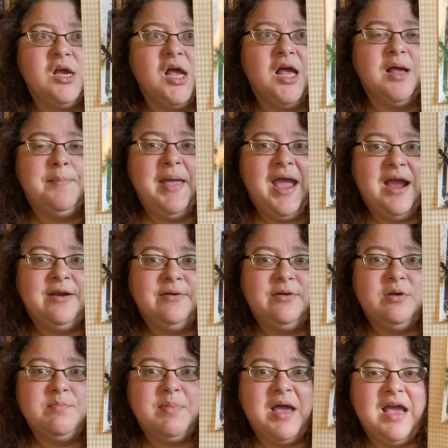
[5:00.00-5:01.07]
a
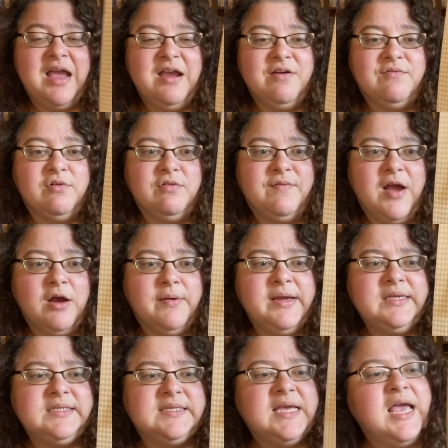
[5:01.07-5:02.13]
pattern by
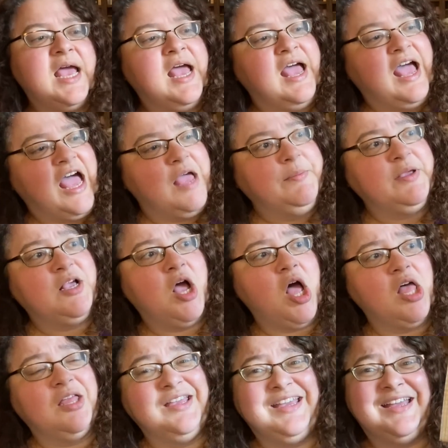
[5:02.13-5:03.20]
Rovaris. I've been
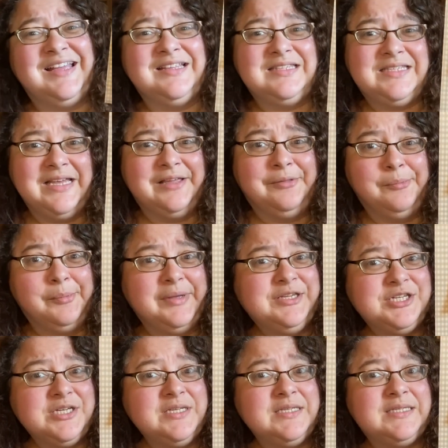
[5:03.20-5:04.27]
calling it Salem
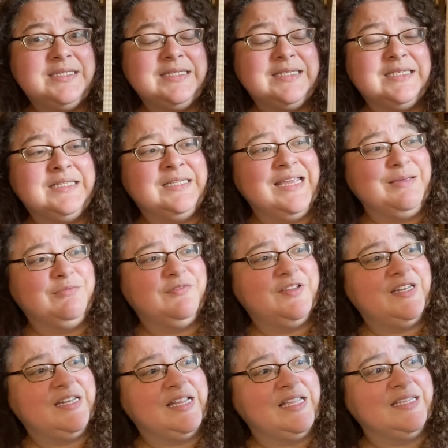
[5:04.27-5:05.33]
Witches. The name of
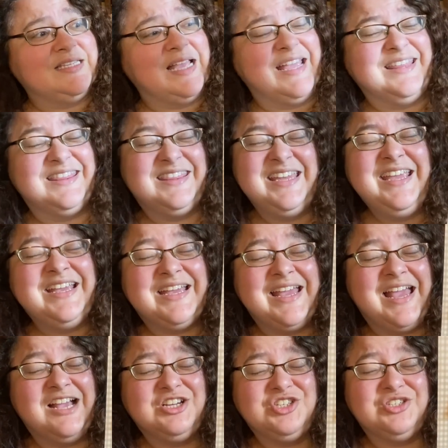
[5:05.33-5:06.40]
it is, I think,
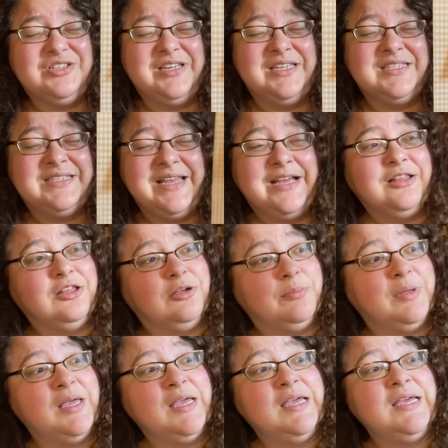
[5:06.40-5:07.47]
actually Salem
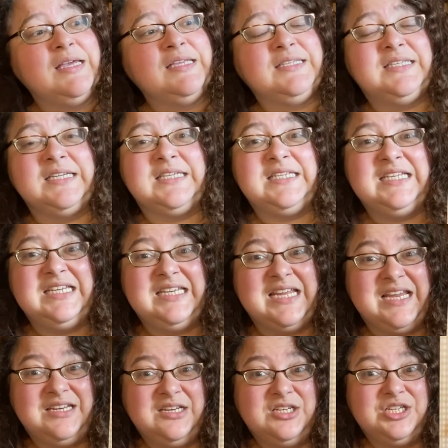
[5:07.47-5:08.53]

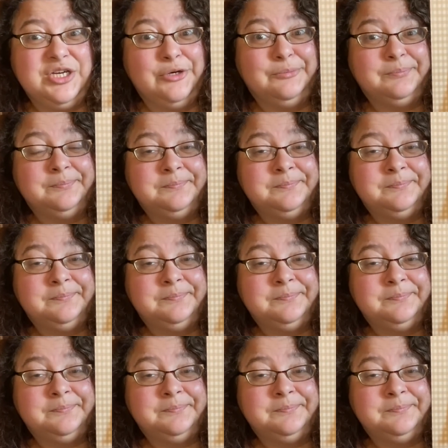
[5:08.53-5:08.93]
1692.